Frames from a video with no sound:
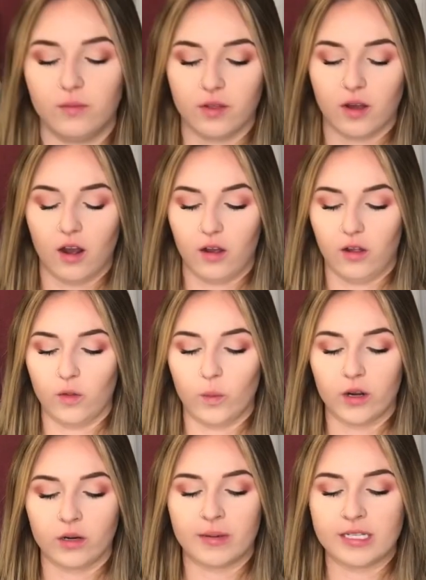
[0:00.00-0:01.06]
with all the
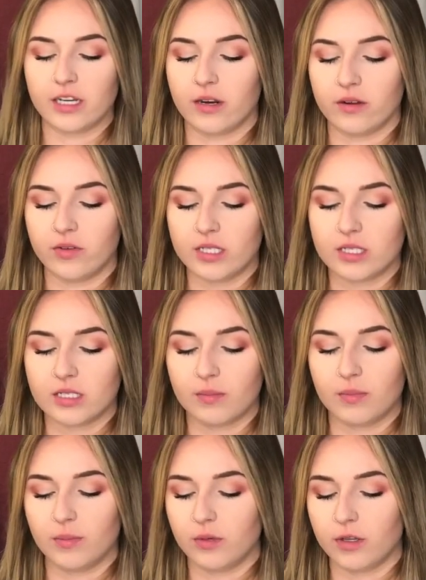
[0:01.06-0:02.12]
weird mascara faces
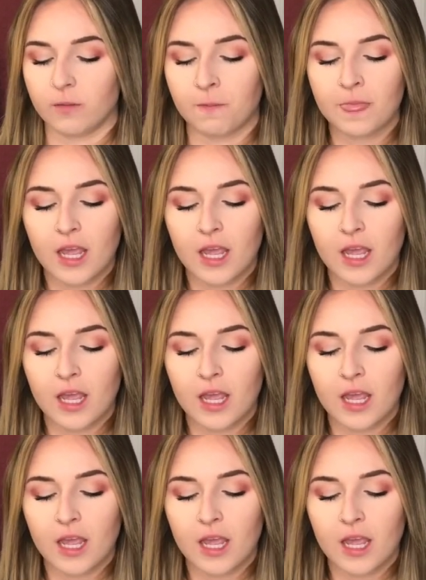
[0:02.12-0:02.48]
that people do.